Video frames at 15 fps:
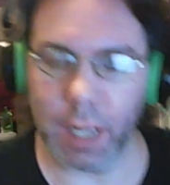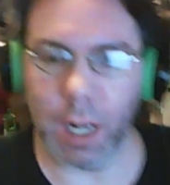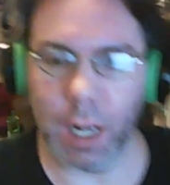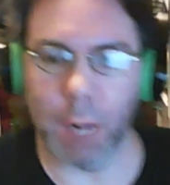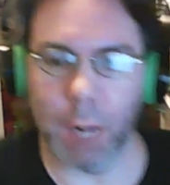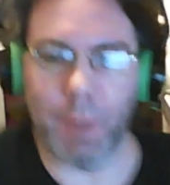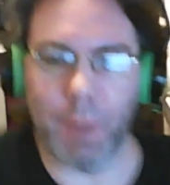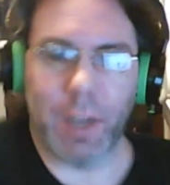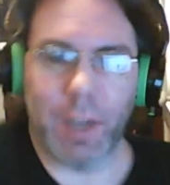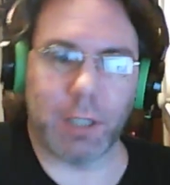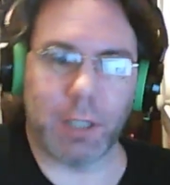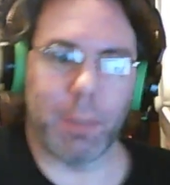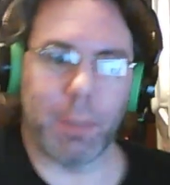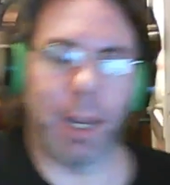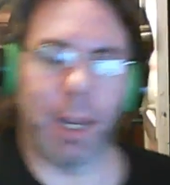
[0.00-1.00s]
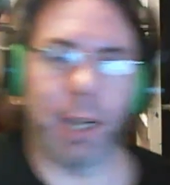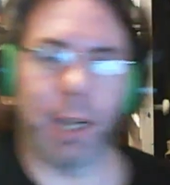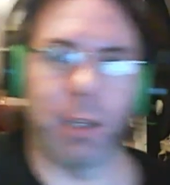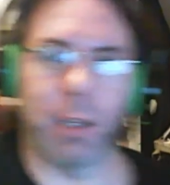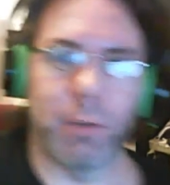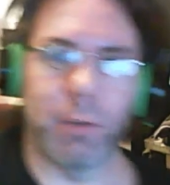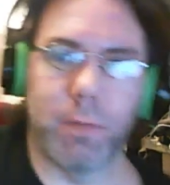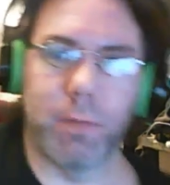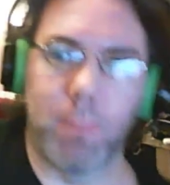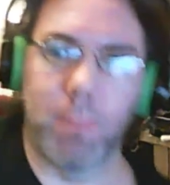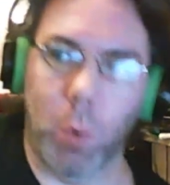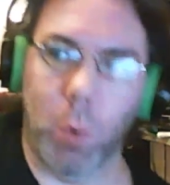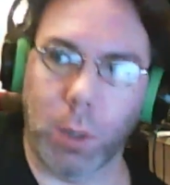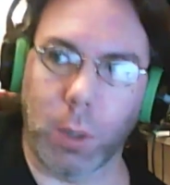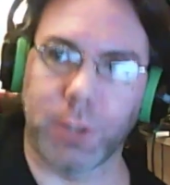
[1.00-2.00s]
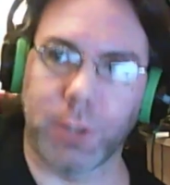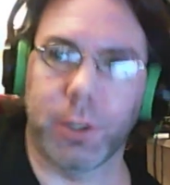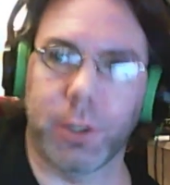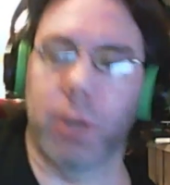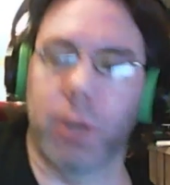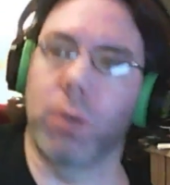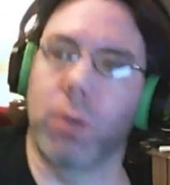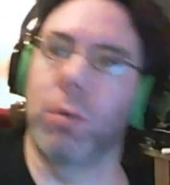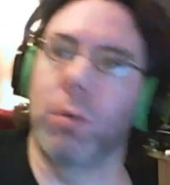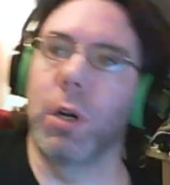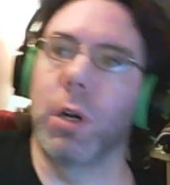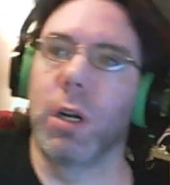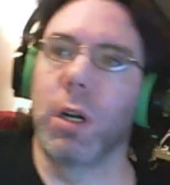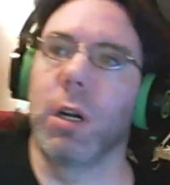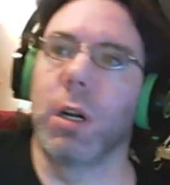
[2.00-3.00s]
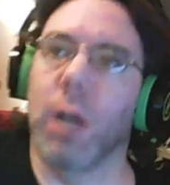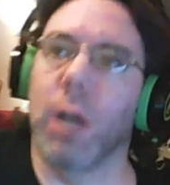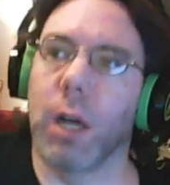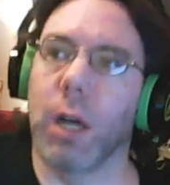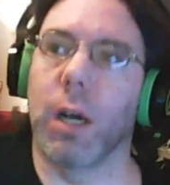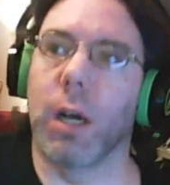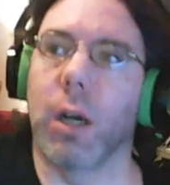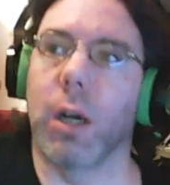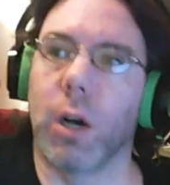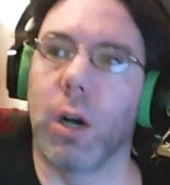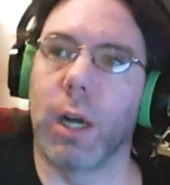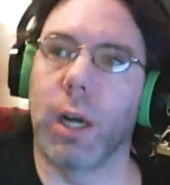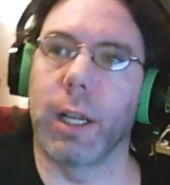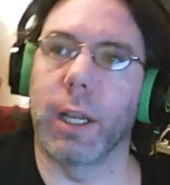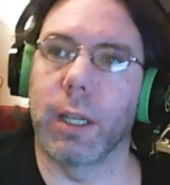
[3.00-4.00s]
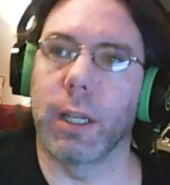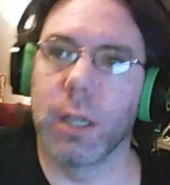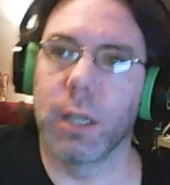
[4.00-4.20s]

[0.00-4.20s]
I've actually been active more so on